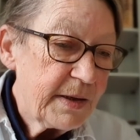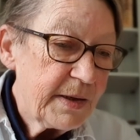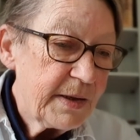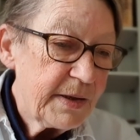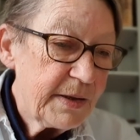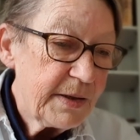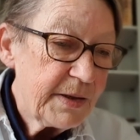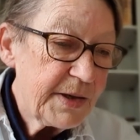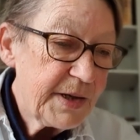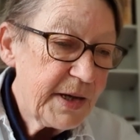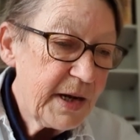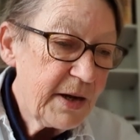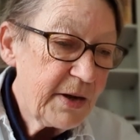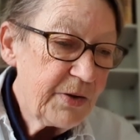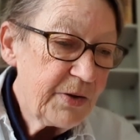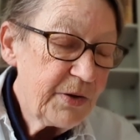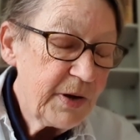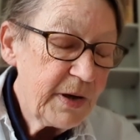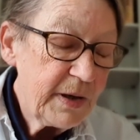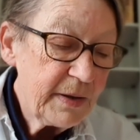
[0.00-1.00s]

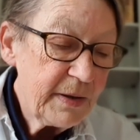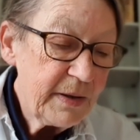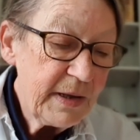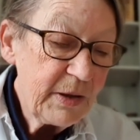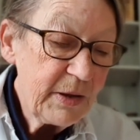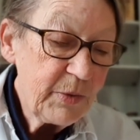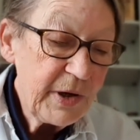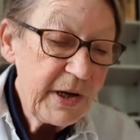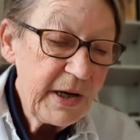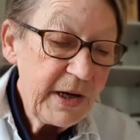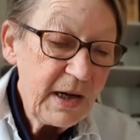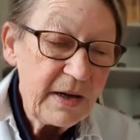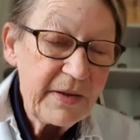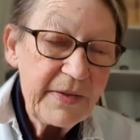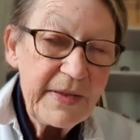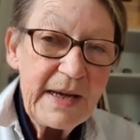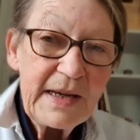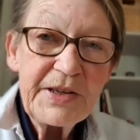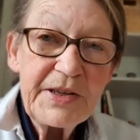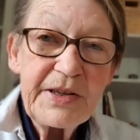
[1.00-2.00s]
So there we are.
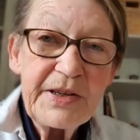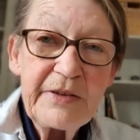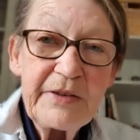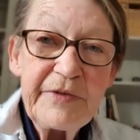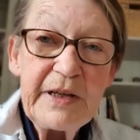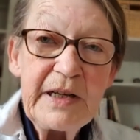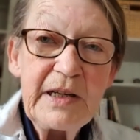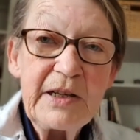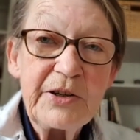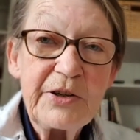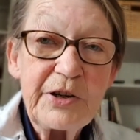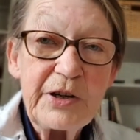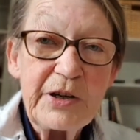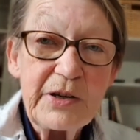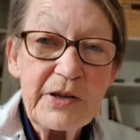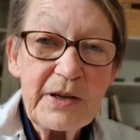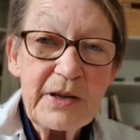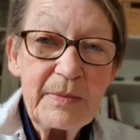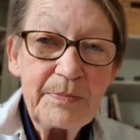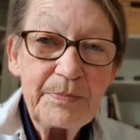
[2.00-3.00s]
That's the
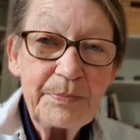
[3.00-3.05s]
villages,